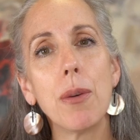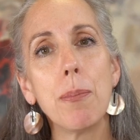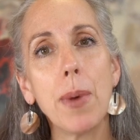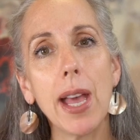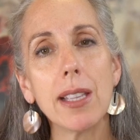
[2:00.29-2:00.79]
the
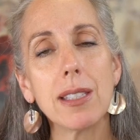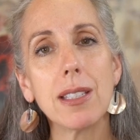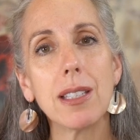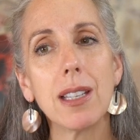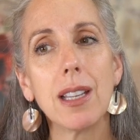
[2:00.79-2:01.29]

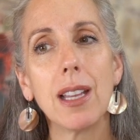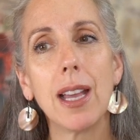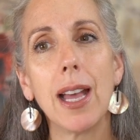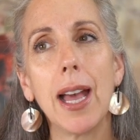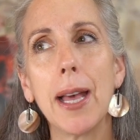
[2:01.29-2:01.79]
best
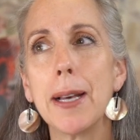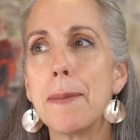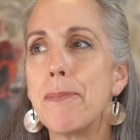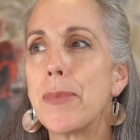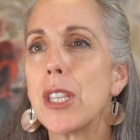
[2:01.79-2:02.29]

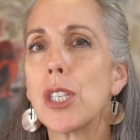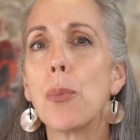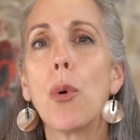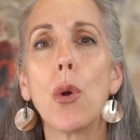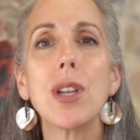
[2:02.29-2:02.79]

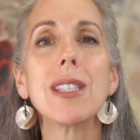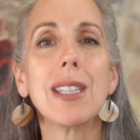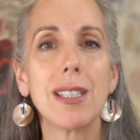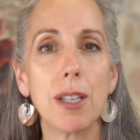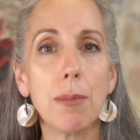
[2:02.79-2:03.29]
support
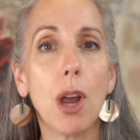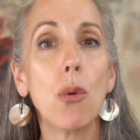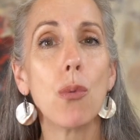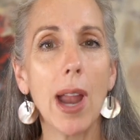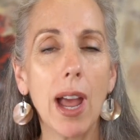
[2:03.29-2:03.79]
system
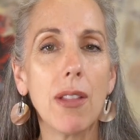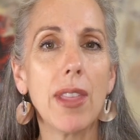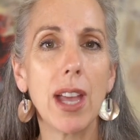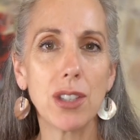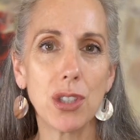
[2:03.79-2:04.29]
around
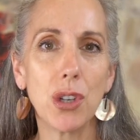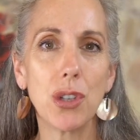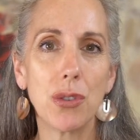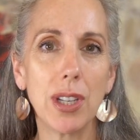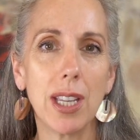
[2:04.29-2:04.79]
that
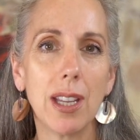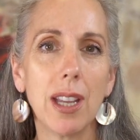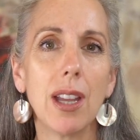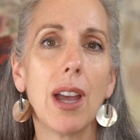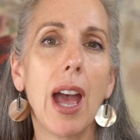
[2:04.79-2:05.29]
surgery
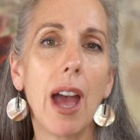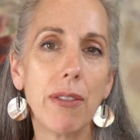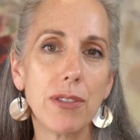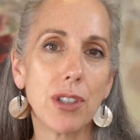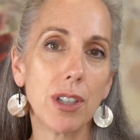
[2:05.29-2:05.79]

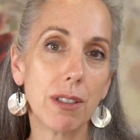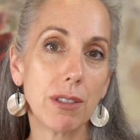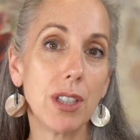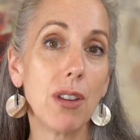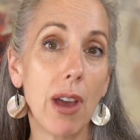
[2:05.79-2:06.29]
after
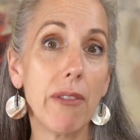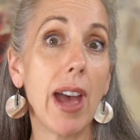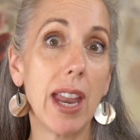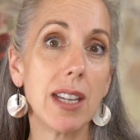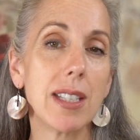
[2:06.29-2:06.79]
you have
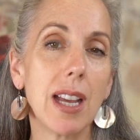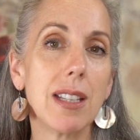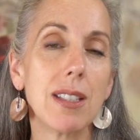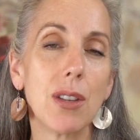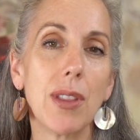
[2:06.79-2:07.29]
had it
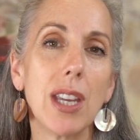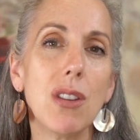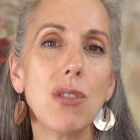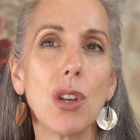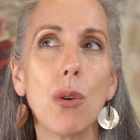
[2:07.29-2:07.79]
done, so that
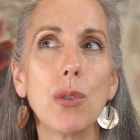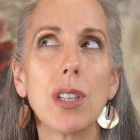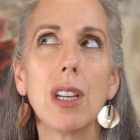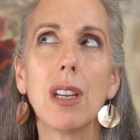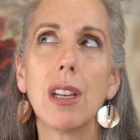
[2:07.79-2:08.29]
you don't
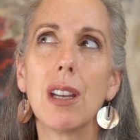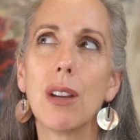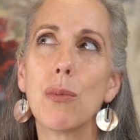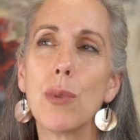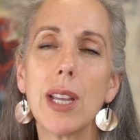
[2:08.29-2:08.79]

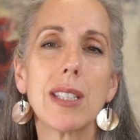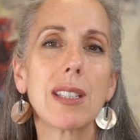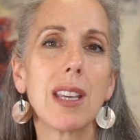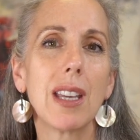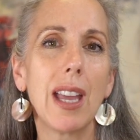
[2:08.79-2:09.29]

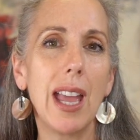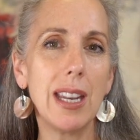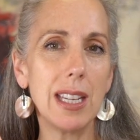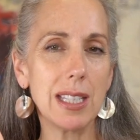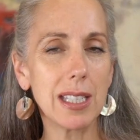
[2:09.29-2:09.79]
risk
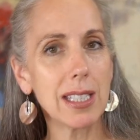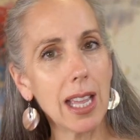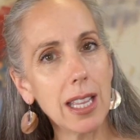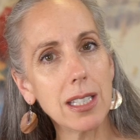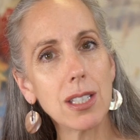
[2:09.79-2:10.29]
any
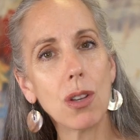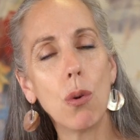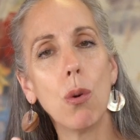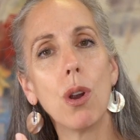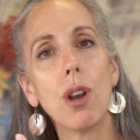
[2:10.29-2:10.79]
descent
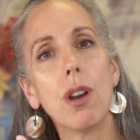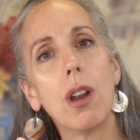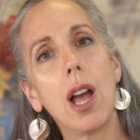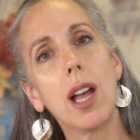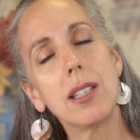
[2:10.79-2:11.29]

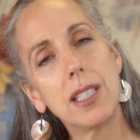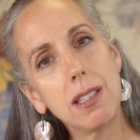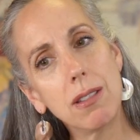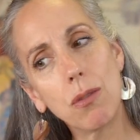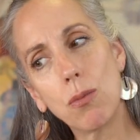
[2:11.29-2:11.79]
or
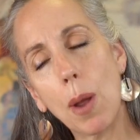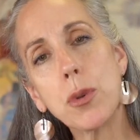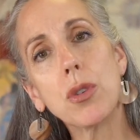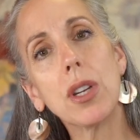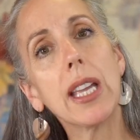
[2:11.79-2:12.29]

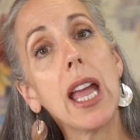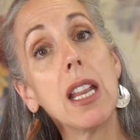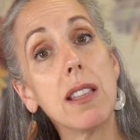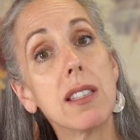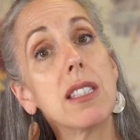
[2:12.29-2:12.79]
rupturing
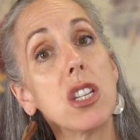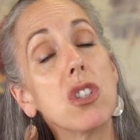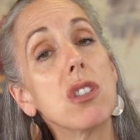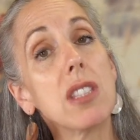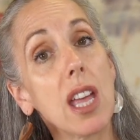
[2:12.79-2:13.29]
any of the
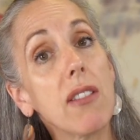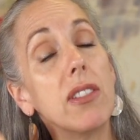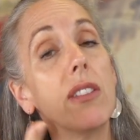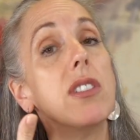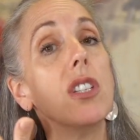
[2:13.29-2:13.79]
stitches that have
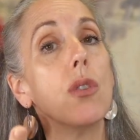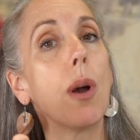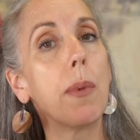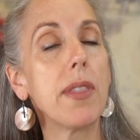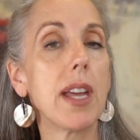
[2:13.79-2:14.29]
lifted you
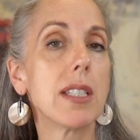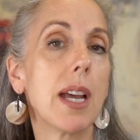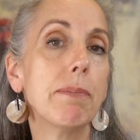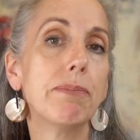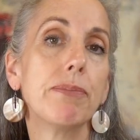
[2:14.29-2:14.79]
up at that time.